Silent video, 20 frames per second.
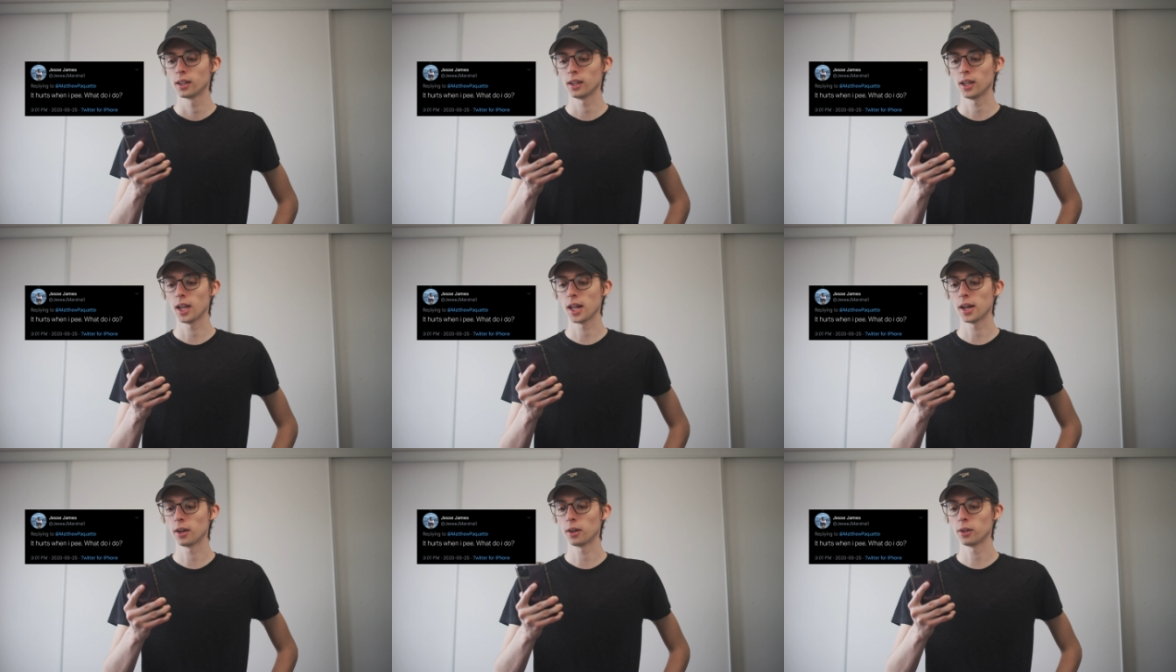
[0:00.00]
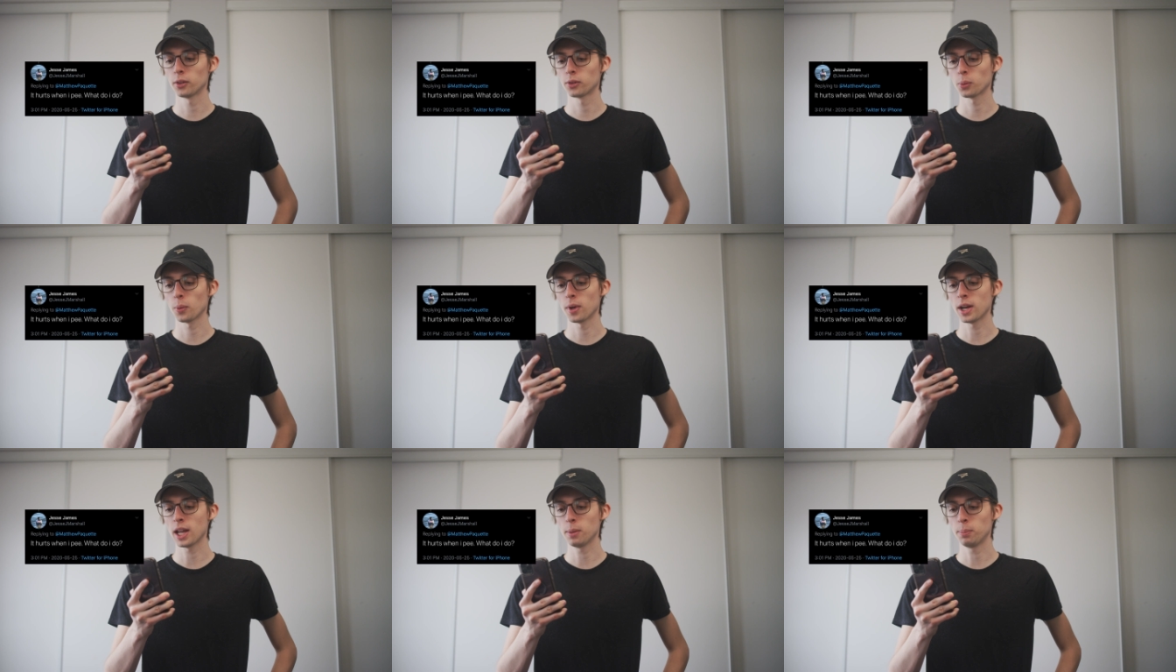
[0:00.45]
It
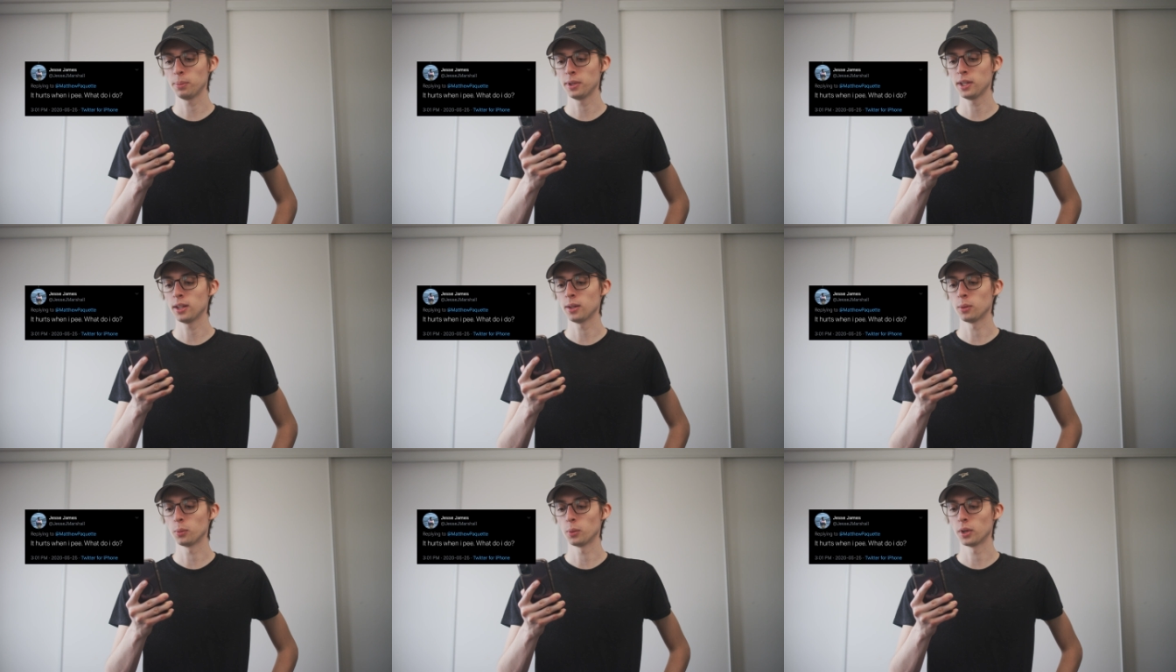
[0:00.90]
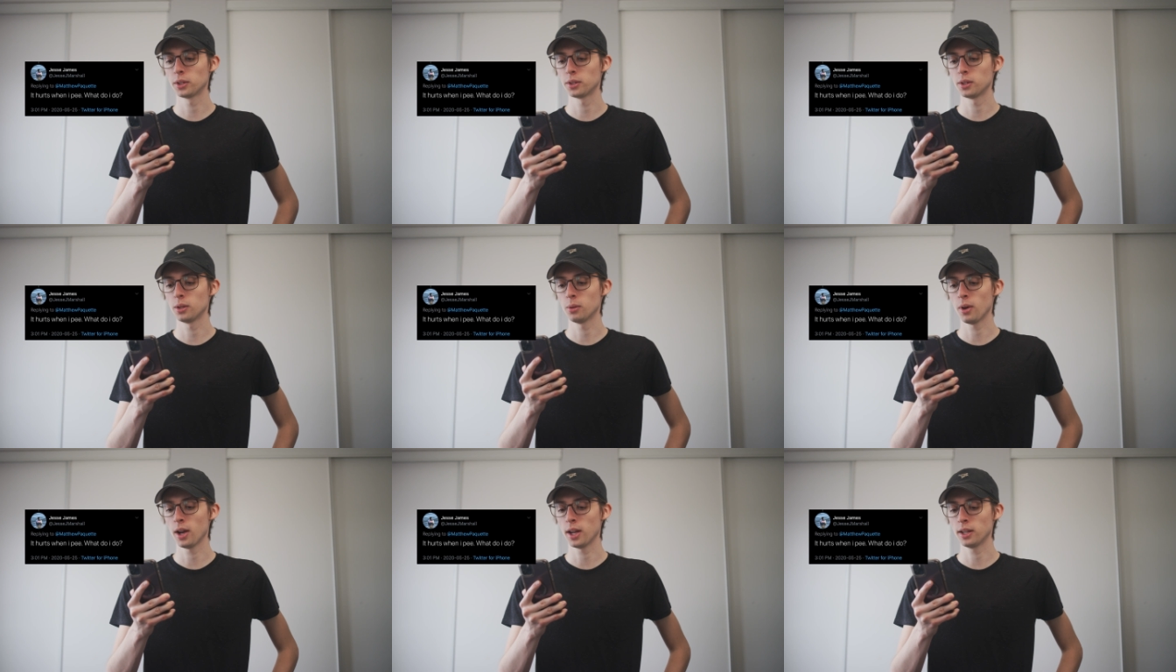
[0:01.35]
hurts when I pee, what
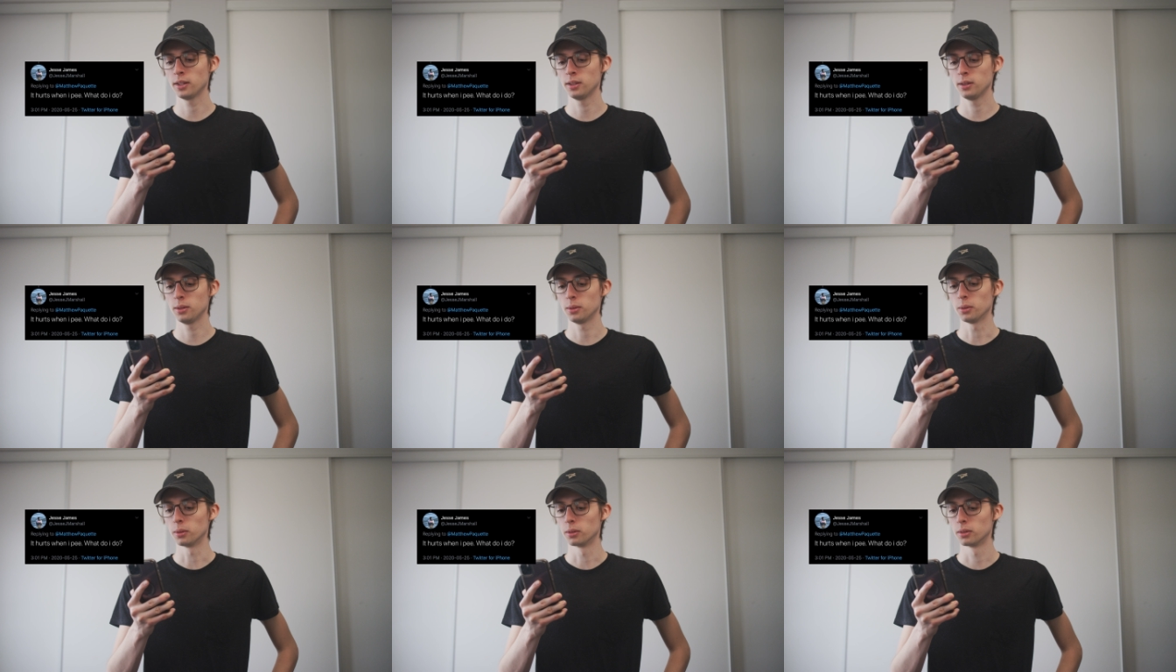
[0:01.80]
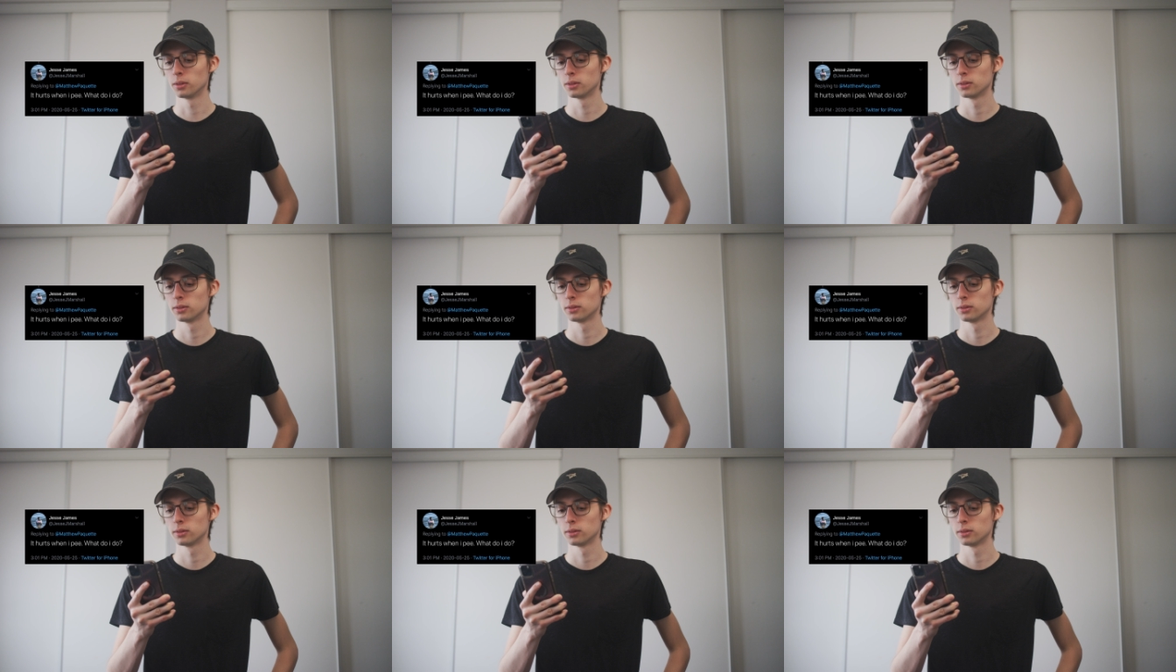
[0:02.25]
do I do?